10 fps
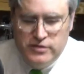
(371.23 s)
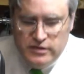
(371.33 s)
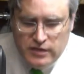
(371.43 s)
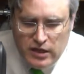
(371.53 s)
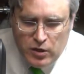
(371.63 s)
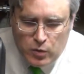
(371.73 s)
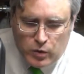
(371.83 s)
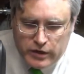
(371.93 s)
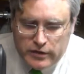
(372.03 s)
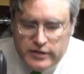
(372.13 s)
And
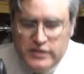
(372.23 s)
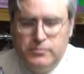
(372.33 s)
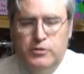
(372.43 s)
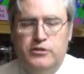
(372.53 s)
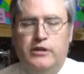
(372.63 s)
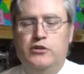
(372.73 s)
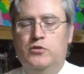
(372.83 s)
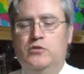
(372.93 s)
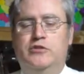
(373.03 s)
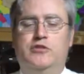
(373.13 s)
one of the test prints I
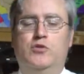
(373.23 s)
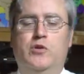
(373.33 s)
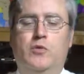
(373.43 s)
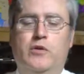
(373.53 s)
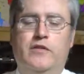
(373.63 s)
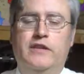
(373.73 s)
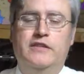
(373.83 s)
do is doing one of these